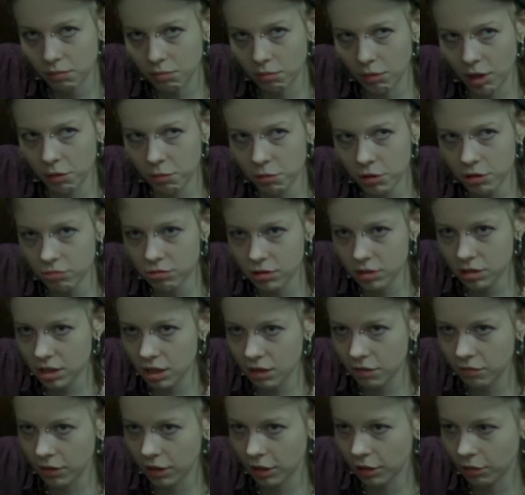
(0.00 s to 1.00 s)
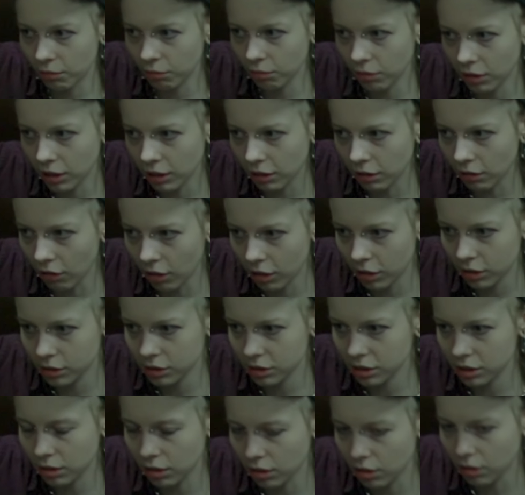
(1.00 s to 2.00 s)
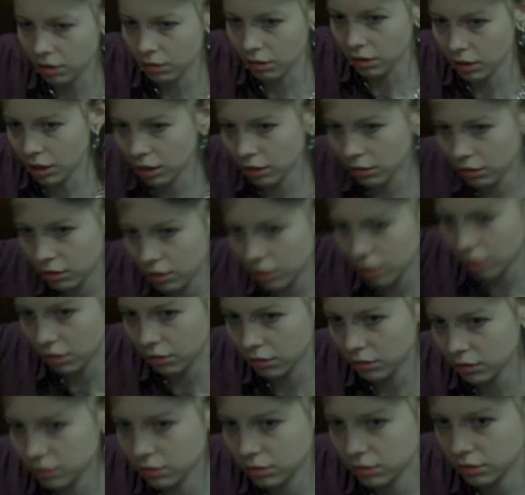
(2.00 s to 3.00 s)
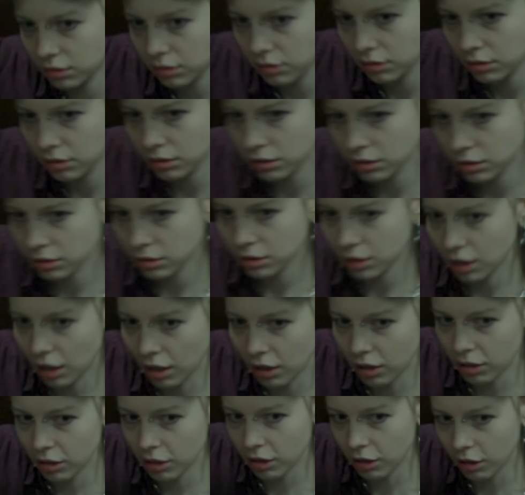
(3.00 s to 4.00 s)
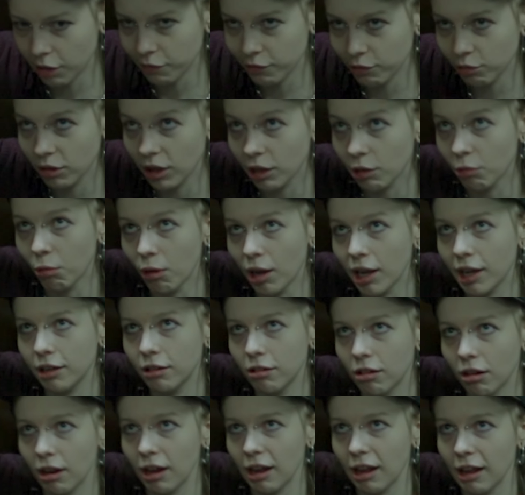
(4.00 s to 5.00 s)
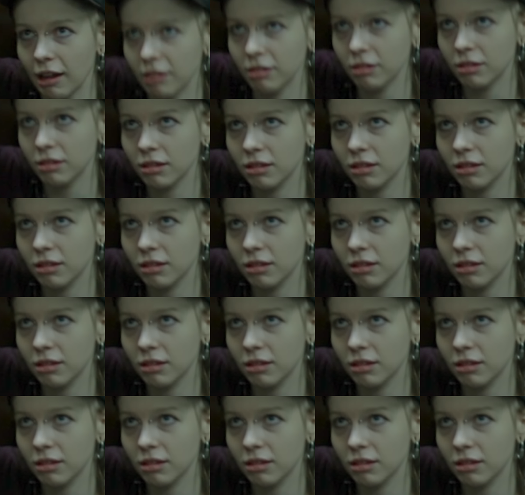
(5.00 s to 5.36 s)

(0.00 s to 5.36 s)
Maybe you just have, like, a really large skull. I don't know. Have you, like, weighed your head?